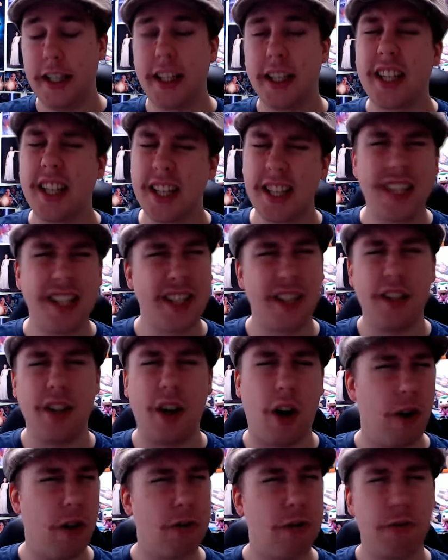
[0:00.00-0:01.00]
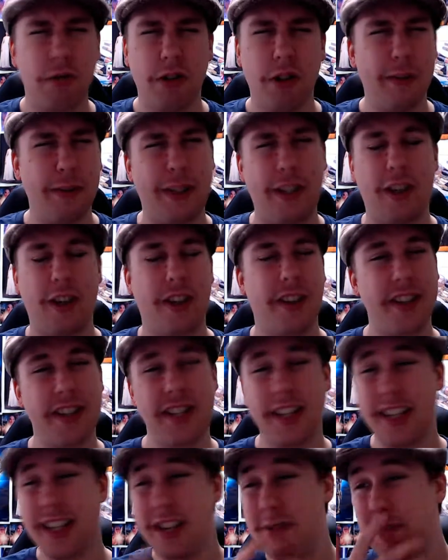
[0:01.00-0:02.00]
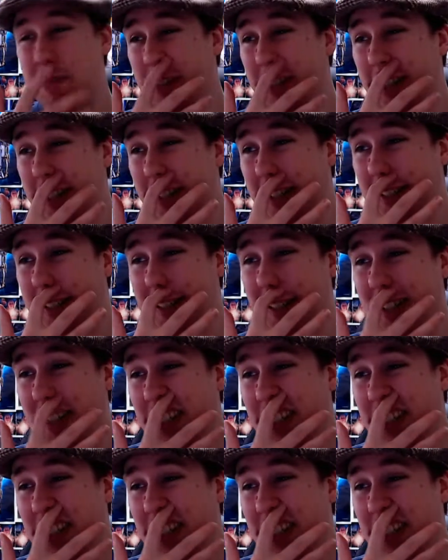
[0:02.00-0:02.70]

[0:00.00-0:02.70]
this is an old rumor, honestly, but